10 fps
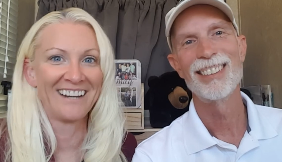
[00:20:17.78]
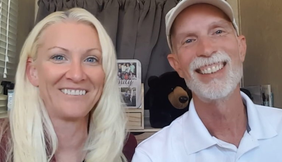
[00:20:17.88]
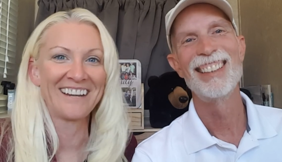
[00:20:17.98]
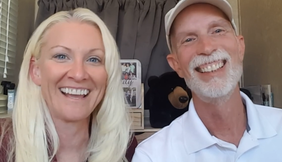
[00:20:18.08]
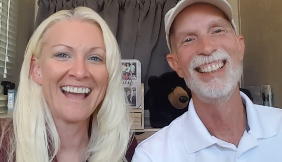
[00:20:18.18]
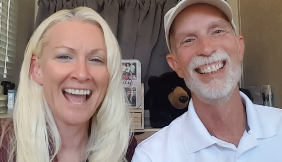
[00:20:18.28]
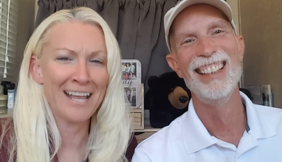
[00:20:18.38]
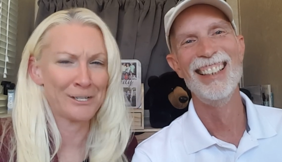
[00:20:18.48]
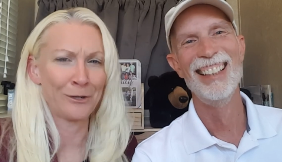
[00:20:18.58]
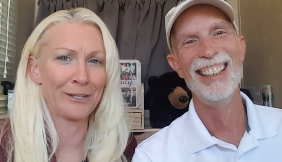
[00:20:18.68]
Speaker 1: I don't want to.
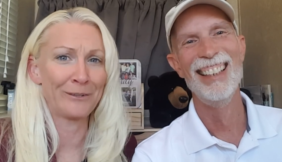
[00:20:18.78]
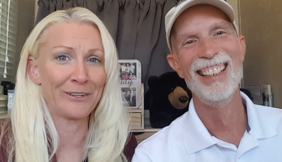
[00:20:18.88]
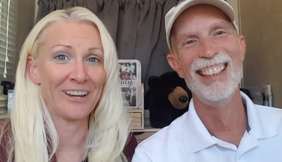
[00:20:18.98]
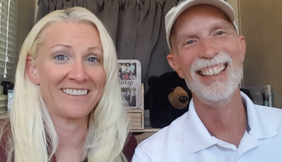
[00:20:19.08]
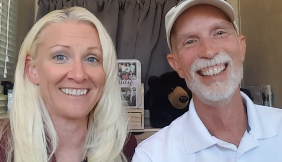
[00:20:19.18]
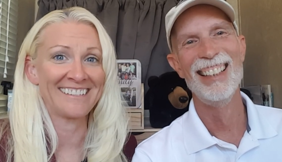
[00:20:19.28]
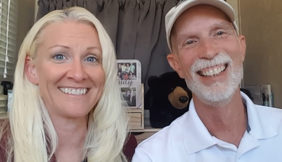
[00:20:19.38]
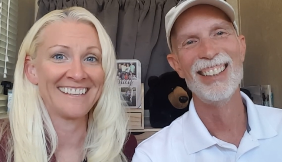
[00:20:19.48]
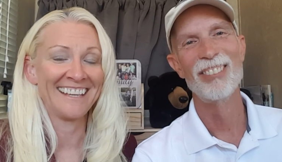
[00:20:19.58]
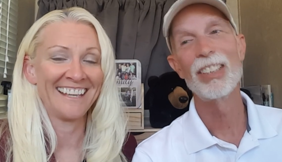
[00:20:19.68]
I totally regret
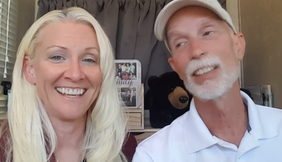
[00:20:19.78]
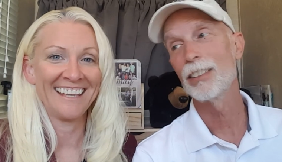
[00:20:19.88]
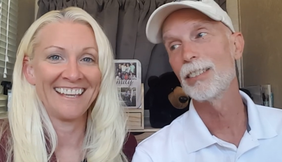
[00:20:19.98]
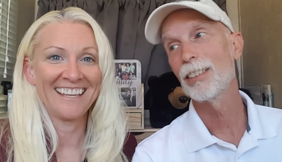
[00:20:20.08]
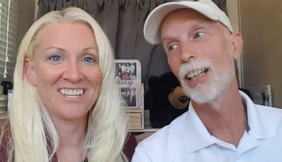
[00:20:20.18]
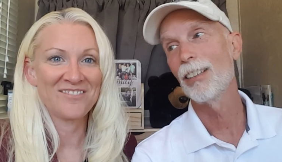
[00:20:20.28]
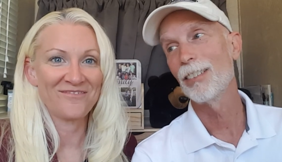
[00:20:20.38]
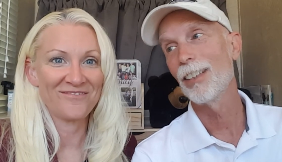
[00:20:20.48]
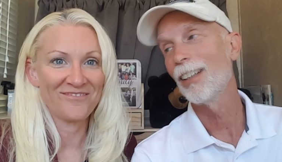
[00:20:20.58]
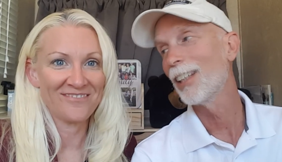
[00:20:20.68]
this."
Speaker 2: Because uh,
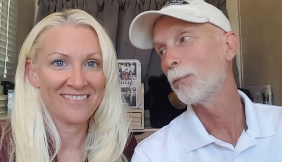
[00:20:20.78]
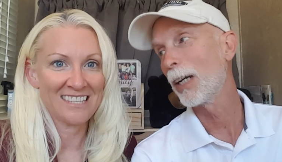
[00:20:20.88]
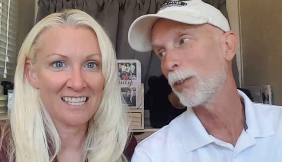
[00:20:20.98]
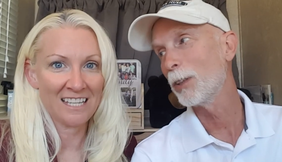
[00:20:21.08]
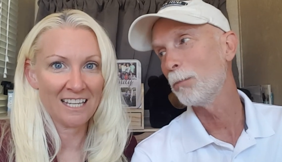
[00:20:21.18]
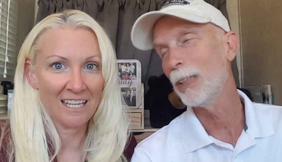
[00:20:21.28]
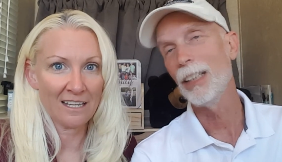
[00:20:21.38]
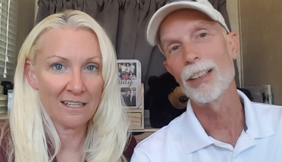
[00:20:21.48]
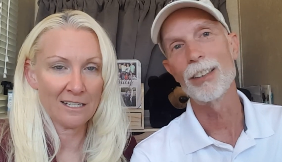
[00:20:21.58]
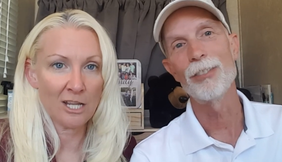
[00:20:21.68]
they probably wouldn't be
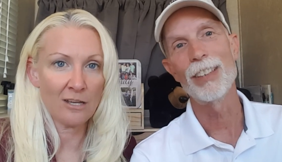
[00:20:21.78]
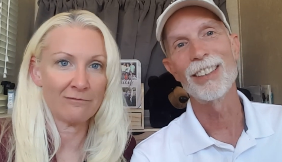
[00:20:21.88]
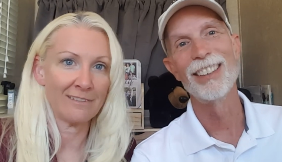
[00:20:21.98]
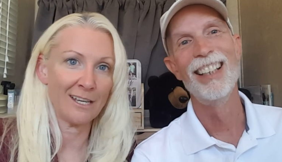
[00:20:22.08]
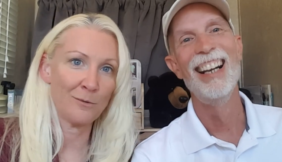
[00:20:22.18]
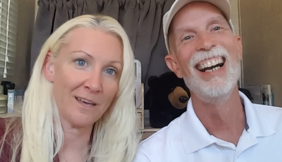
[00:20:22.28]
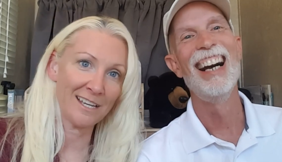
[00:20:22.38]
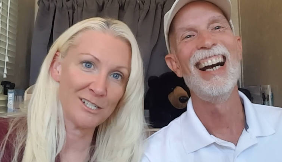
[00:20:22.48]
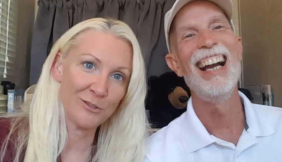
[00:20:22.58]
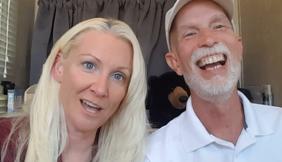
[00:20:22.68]
there. No, they
Speaker 1: go back into the